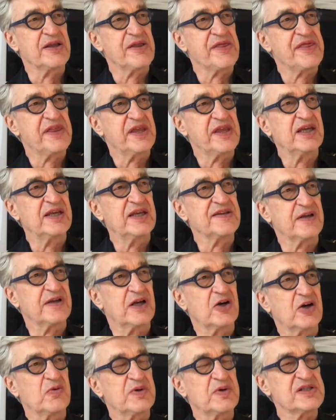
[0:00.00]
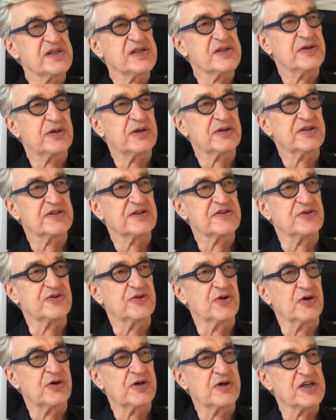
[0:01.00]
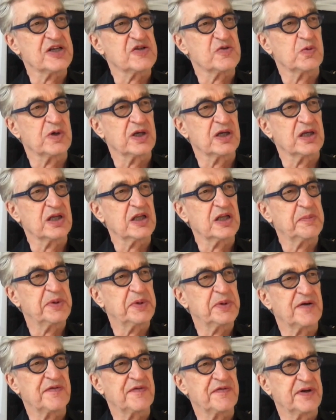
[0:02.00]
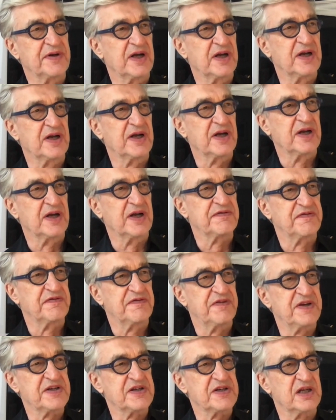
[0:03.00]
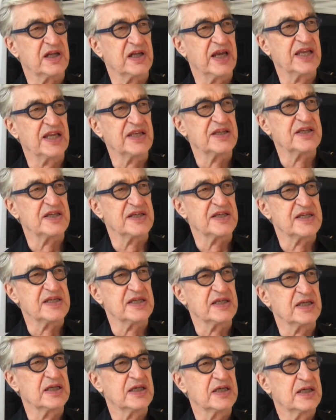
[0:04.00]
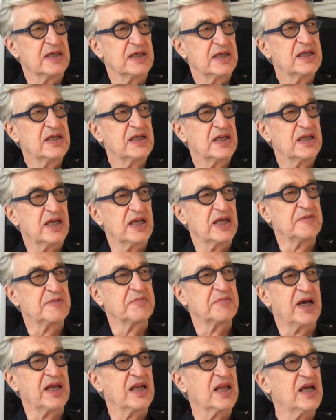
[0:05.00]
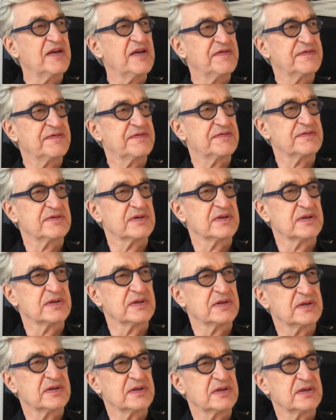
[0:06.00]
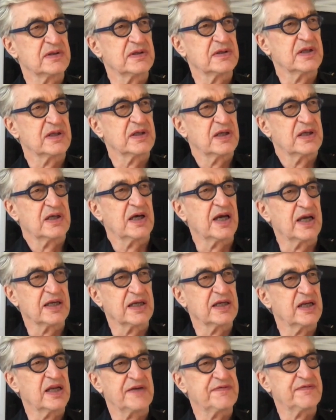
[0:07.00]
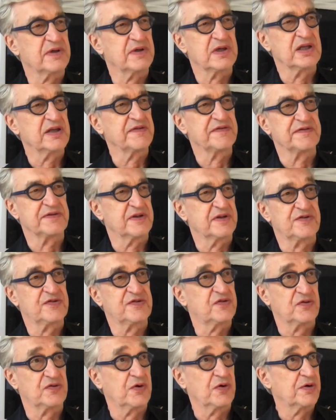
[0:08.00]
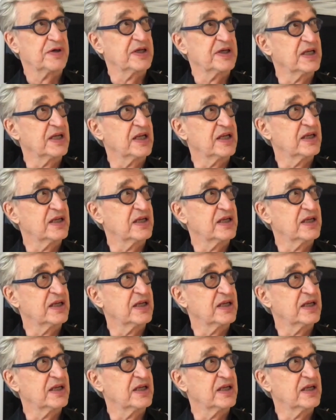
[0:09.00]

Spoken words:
the thing is, I always thought stories were a little bit of an artificial entity. In my life, I never lived a story.